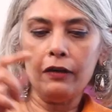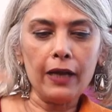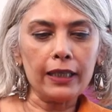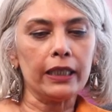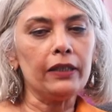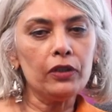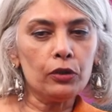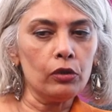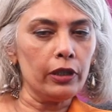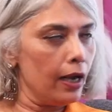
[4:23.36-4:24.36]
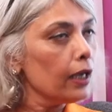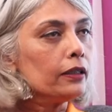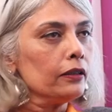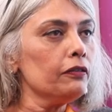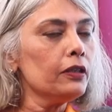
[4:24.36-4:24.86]
In fact, I even told
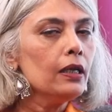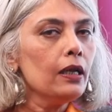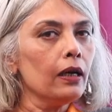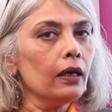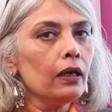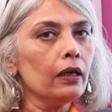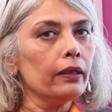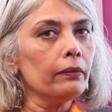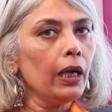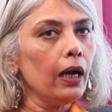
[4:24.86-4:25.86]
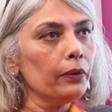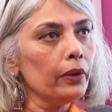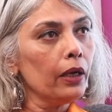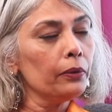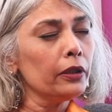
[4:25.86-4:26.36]
Raghav,
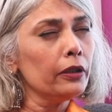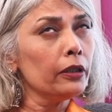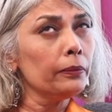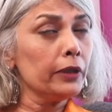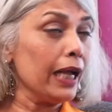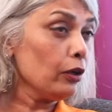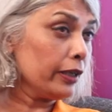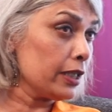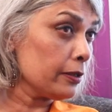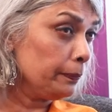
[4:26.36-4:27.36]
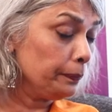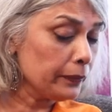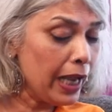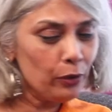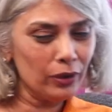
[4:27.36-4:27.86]
our dialogue writer.
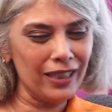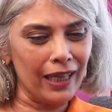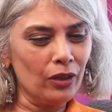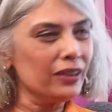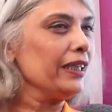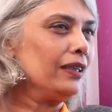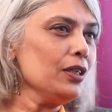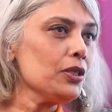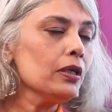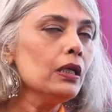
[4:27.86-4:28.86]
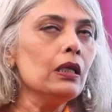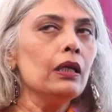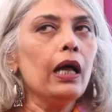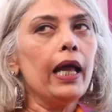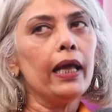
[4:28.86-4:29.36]
I wrote the dialogues in English.
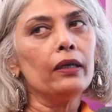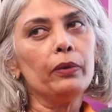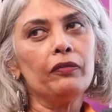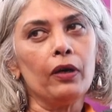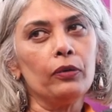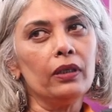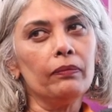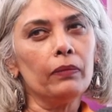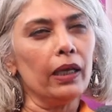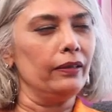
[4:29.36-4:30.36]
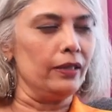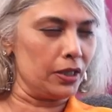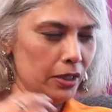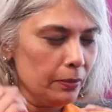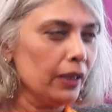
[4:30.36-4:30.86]
And we found him
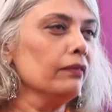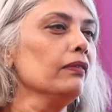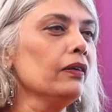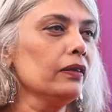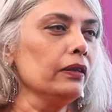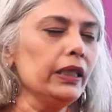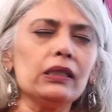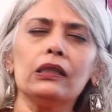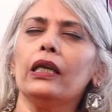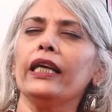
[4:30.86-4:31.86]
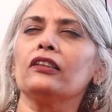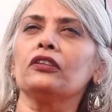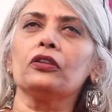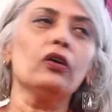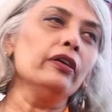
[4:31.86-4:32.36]
adrishtama. He's an
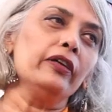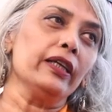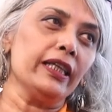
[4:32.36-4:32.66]
extraordinary